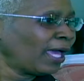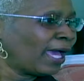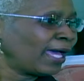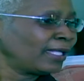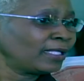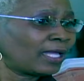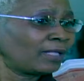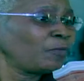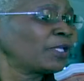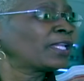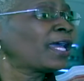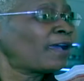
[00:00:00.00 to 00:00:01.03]
And we
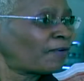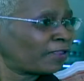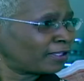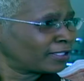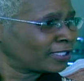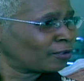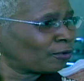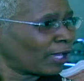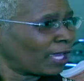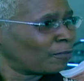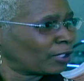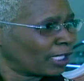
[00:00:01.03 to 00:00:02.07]
can have others,
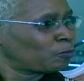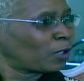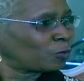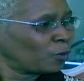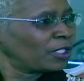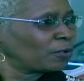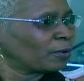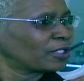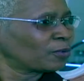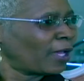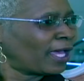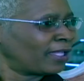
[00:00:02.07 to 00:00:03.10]
emulate what we do
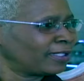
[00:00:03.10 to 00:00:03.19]
as well.